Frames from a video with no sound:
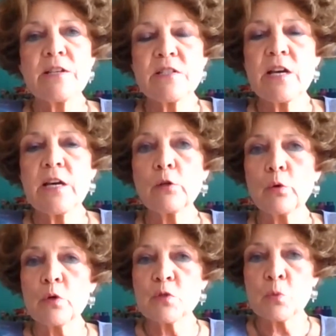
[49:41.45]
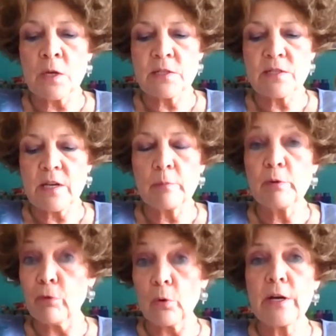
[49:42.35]
As Ted Cruz once said
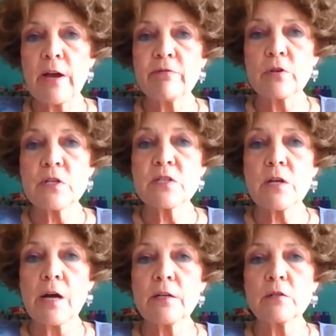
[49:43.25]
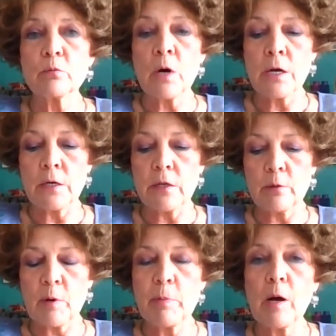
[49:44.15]
before he ever decided to run in
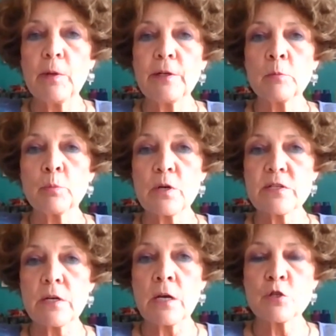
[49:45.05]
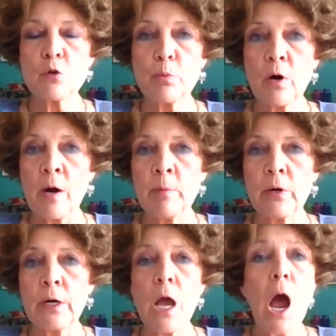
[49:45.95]
the Republican presidential
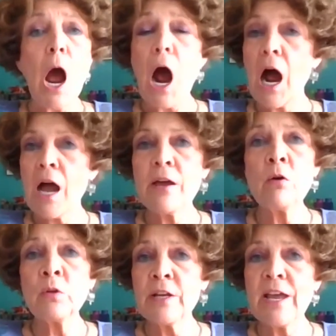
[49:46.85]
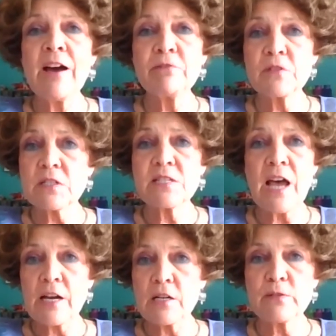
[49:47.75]
primary, I only have to
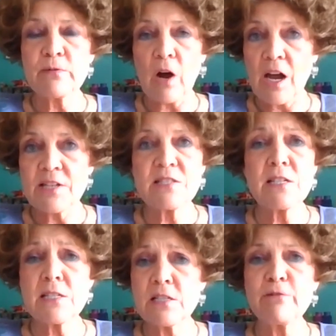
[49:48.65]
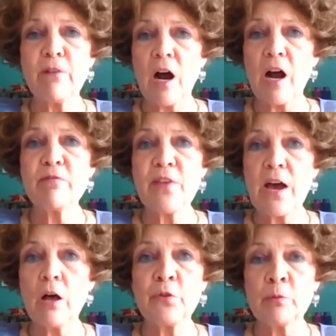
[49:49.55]
satisfy
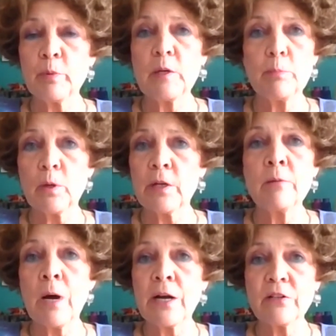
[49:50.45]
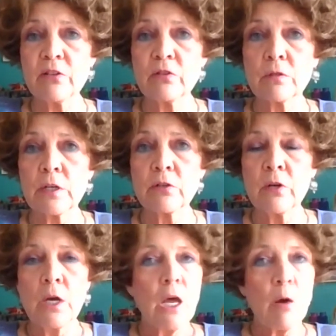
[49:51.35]
65,000 people in my district.
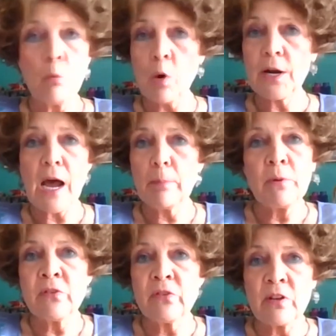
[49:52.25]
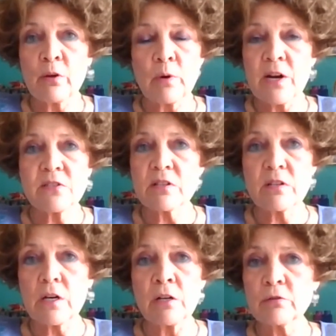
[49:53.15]
And what happens in the rest of
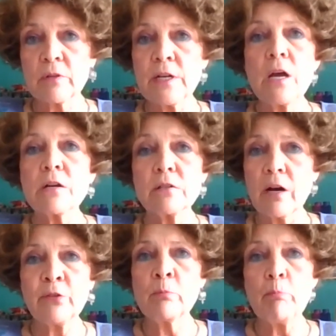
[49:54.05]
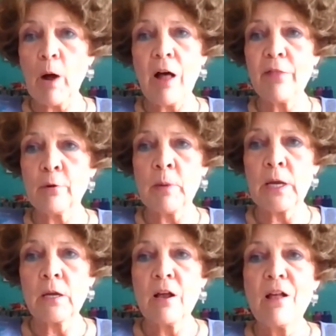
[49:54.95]
the country doesn't bother
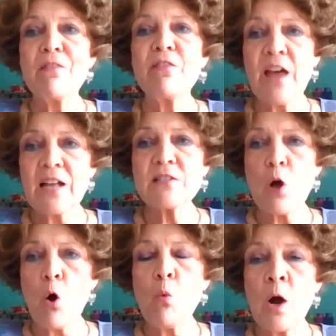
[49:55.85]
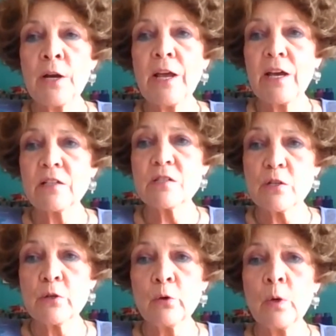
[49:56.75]
me. That's all one had to
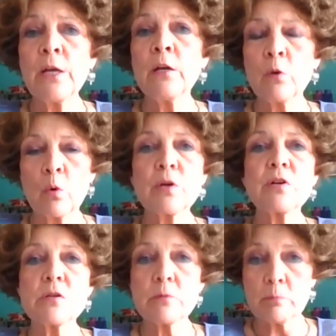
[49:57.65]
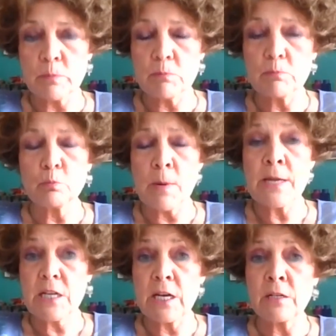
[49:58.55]
do in order to
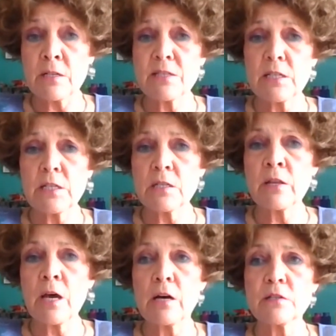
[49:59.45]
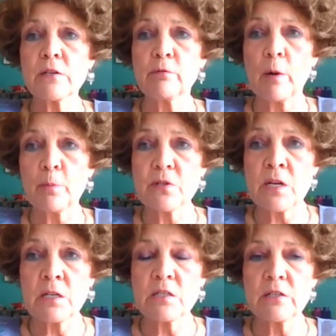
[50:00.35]
maintain a seat in the House of
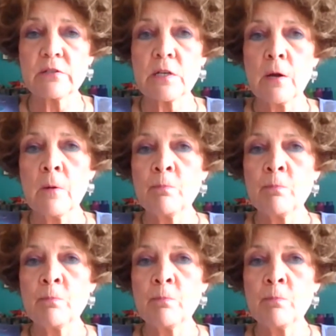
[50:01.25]
Representatives.